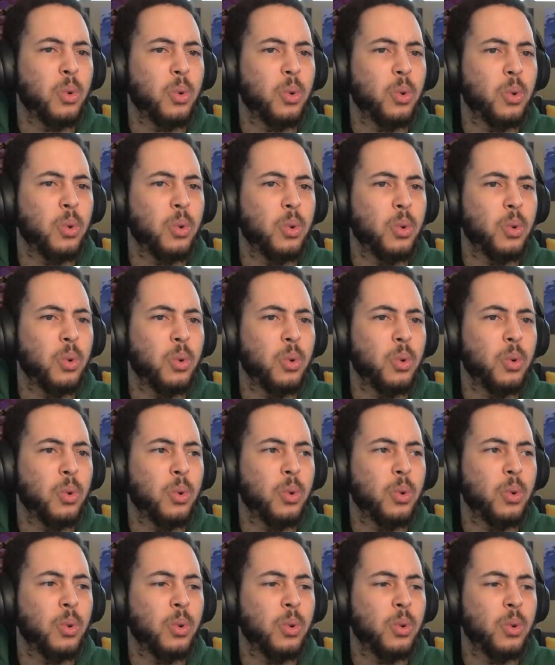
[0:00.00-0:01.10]

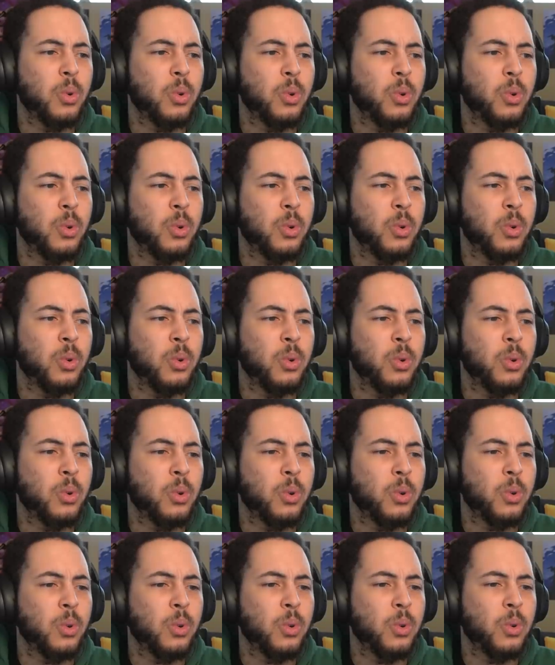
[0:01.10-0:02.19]

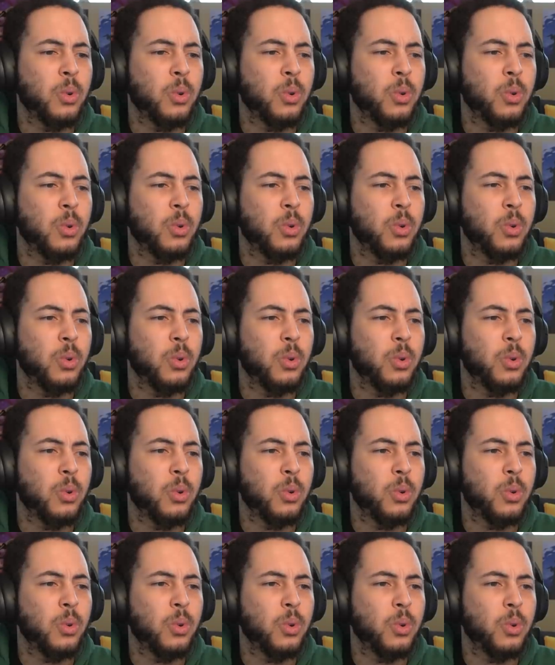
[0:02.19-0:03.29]

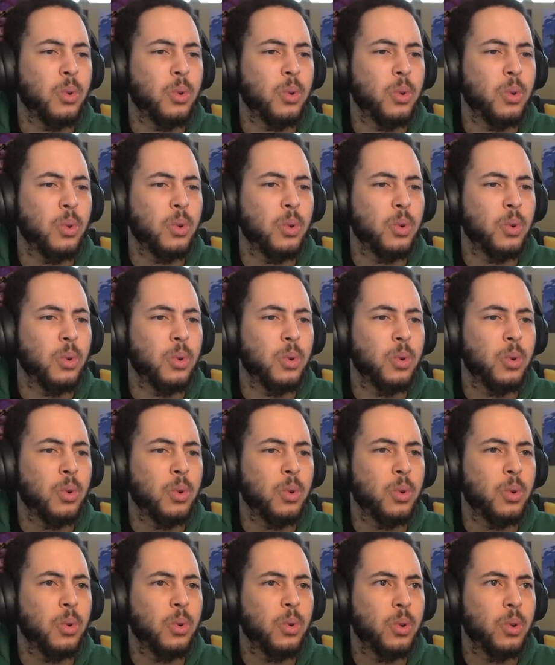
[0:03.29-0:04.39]

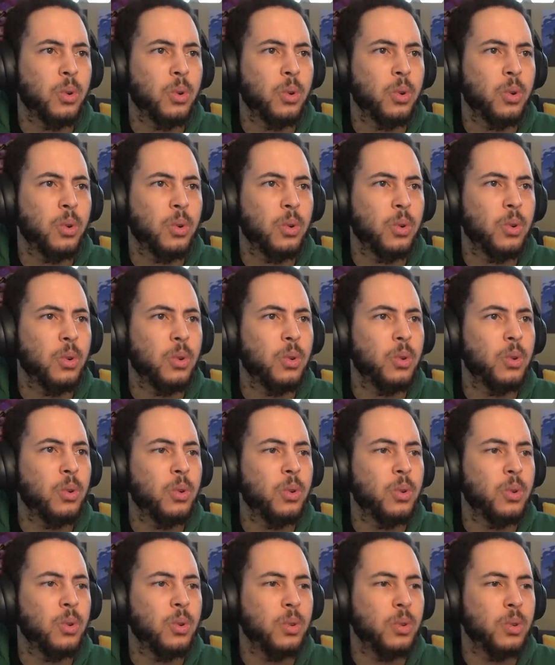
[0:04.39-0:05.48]
(silence)